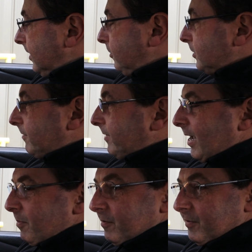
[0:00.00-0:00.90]
They always have a
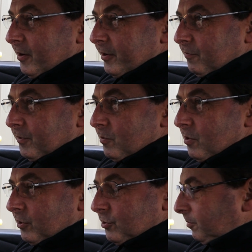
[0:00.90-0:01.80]
habit of going off in the
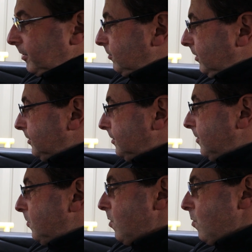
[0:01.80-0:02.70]
workshop, these ones,
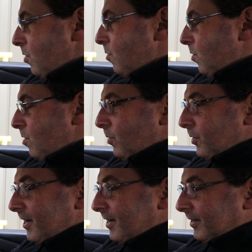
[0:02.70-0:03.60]
and you woo woo woo
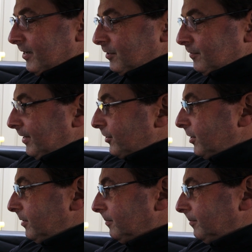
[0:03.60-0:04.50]
woo, indicators flashing.